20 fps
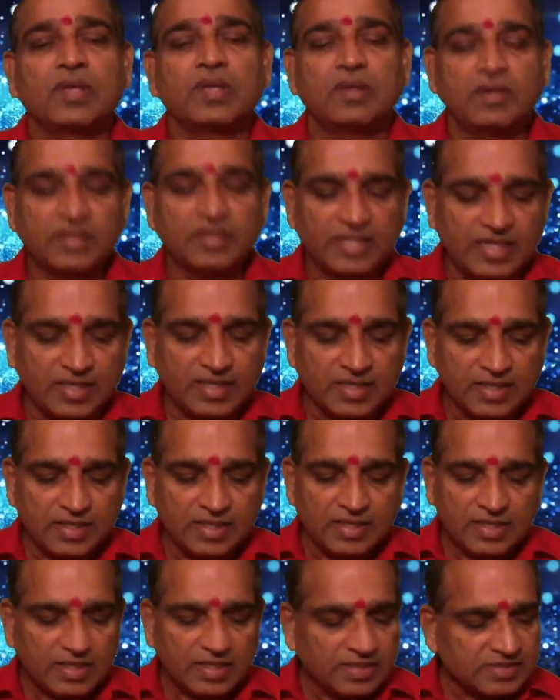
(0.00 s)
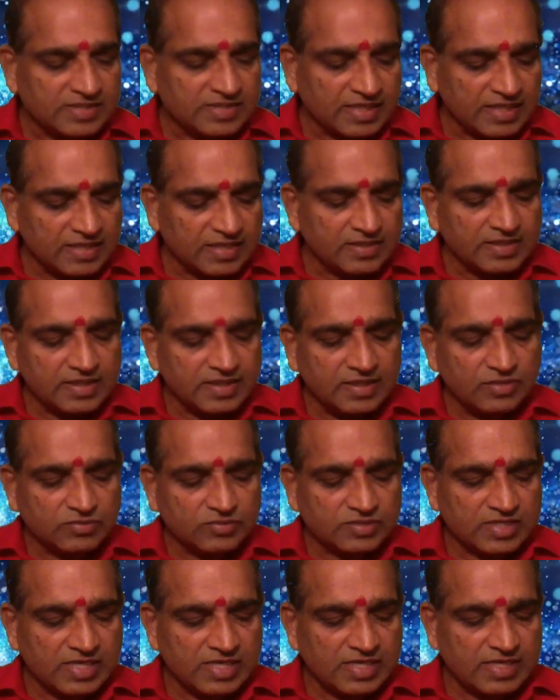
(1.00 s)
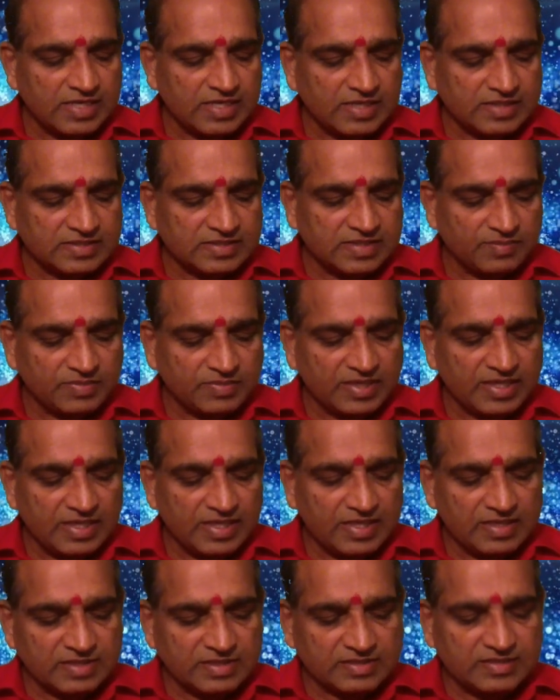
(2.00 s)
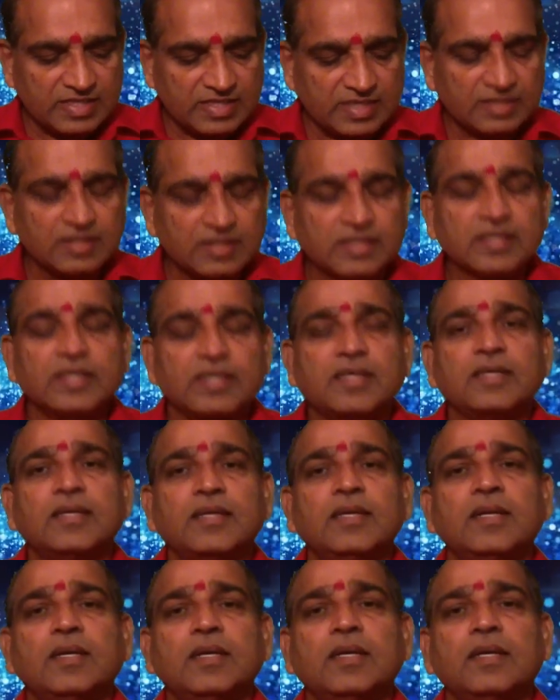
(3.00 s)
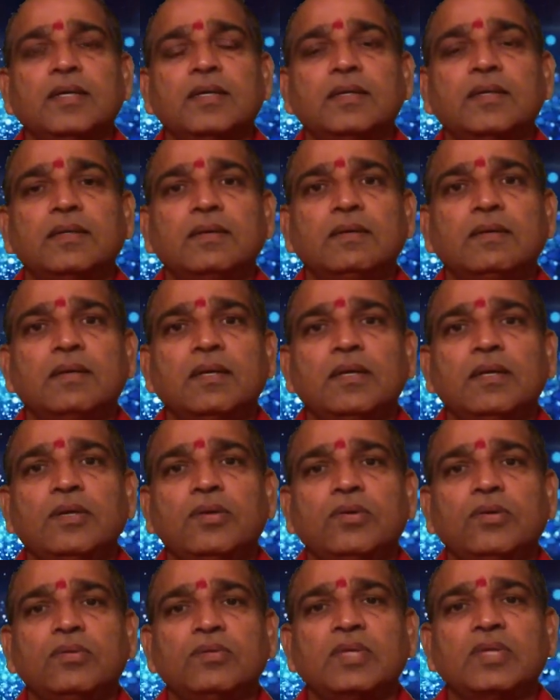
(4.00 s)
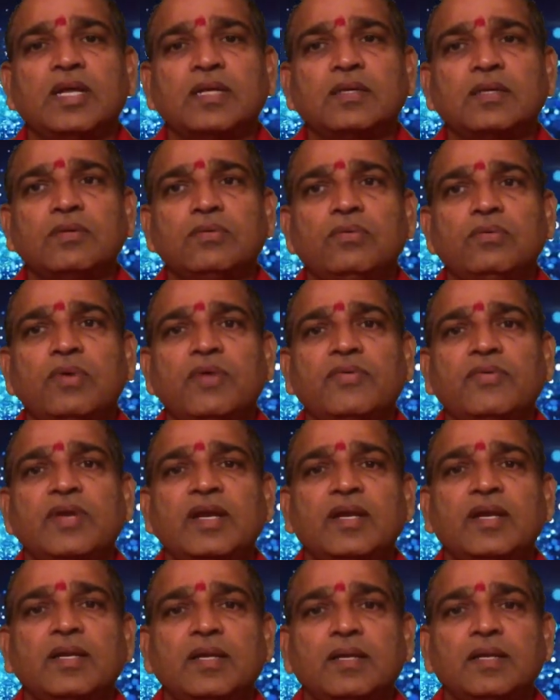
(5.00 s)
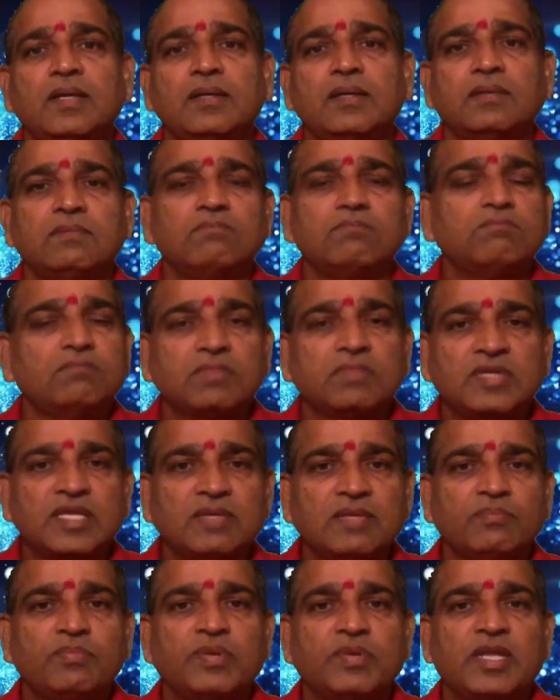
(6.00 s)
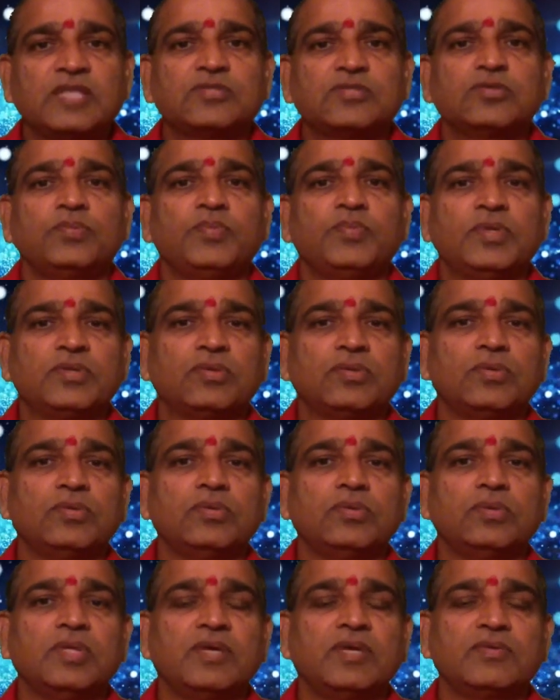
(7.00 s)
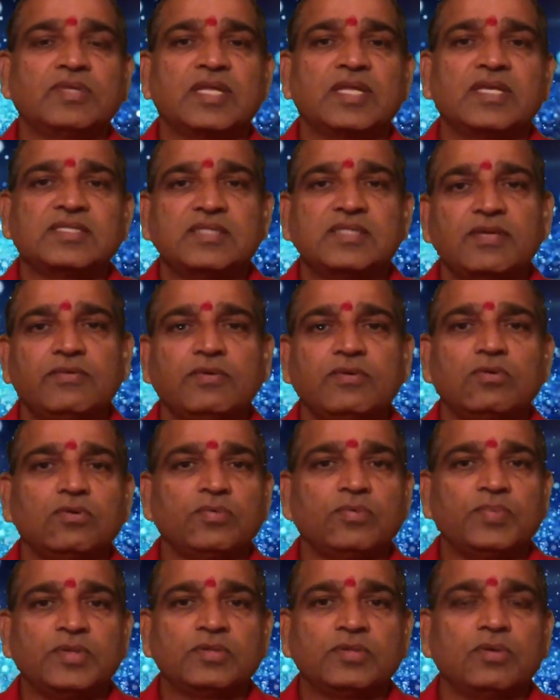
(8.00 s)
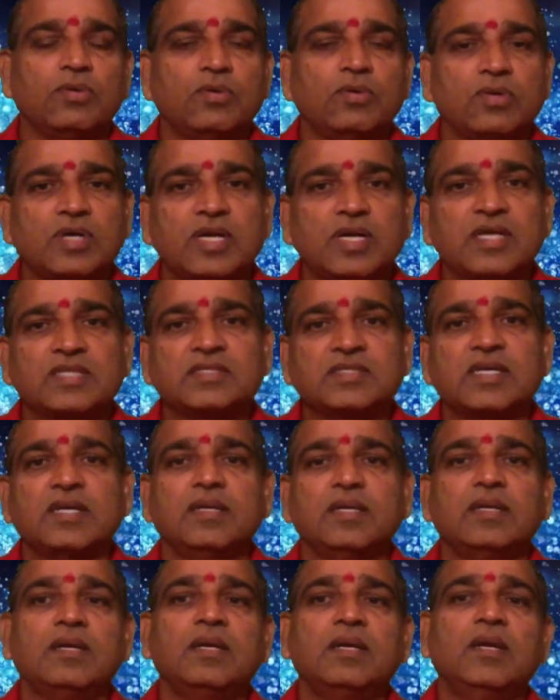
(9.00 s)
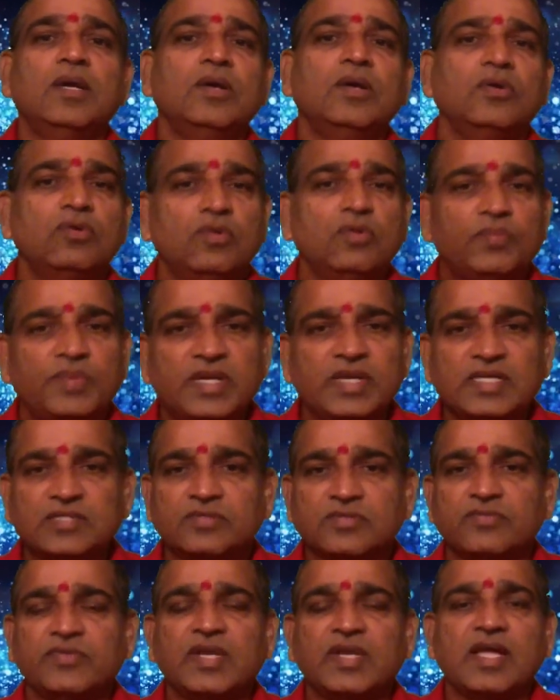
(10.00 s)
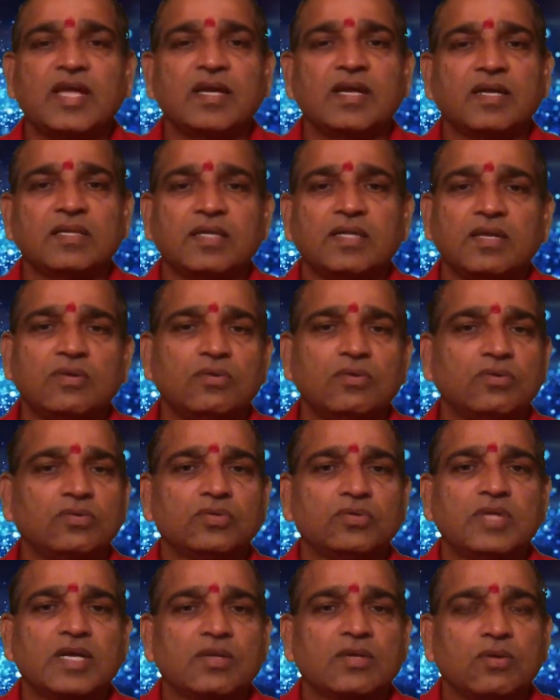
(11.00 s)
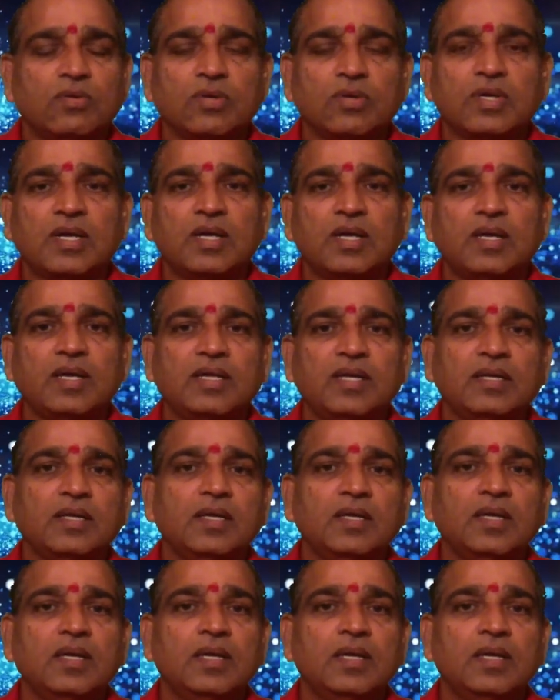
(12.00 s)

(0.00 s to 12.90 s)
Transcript: Okay. And second thing, you said something else, that that whoever prays to Pitru Devatas, they will go to Pitru Lokas, and who prays to Vinayaka, they will go to that Loka, and